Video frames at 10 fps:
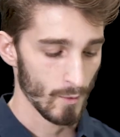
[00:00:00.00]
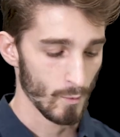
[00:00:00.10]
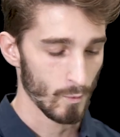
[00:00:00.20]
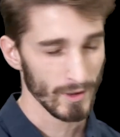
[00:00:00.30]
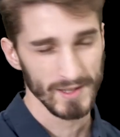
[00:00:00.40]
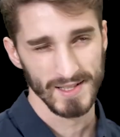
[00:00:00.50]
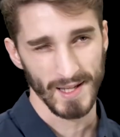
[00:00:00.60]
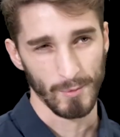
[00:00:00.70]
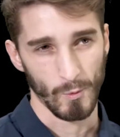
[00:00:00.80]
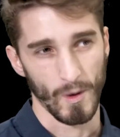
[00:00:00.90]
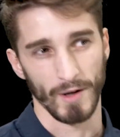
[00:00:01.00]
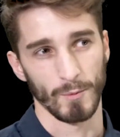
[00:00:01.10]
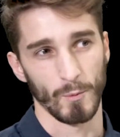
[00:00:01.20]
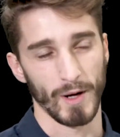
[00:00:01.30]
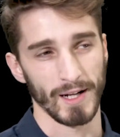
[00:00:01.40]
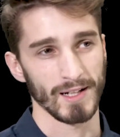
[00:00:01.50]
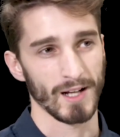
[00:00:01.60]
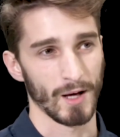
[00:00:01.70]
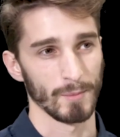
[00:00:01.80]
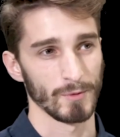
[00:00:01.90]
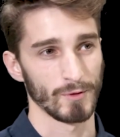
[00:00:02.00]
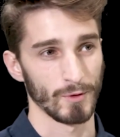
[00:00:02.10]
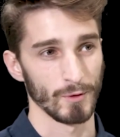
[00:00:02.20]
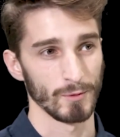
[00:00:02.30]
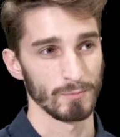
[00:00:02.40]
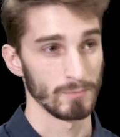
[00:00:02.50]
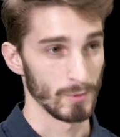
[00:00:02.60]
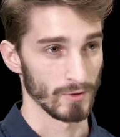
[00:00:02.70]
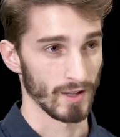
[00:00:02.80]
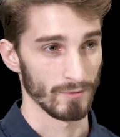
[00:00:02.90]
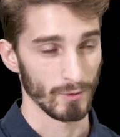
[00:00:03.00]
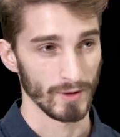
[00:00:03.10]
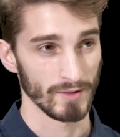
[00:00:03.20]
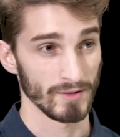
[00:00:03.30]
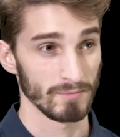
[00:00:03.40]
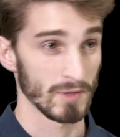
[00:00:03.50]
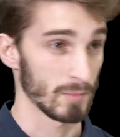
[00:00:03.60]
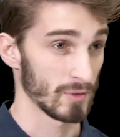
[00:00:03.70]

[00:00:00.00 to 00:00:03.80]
what is step one when it comes to using our voice to